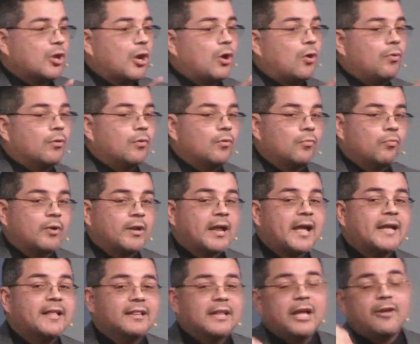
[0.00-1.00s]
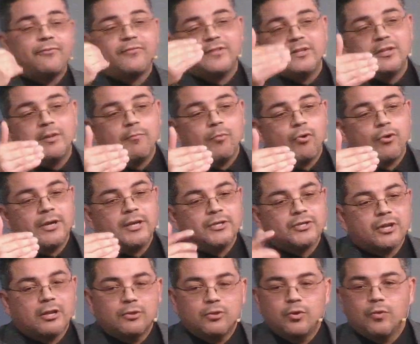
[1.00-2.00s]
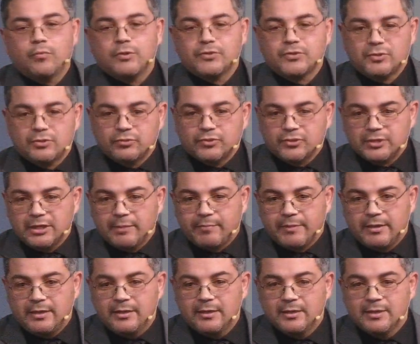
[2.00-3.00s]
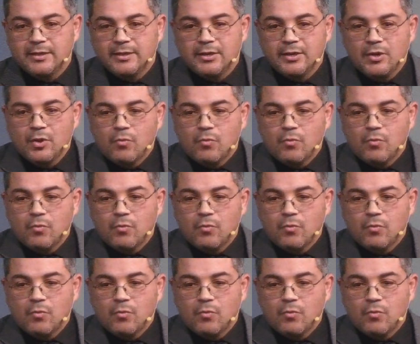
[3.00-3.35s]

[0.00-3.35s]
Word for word: So when I left in the morning, Jean Luc was still sleeping.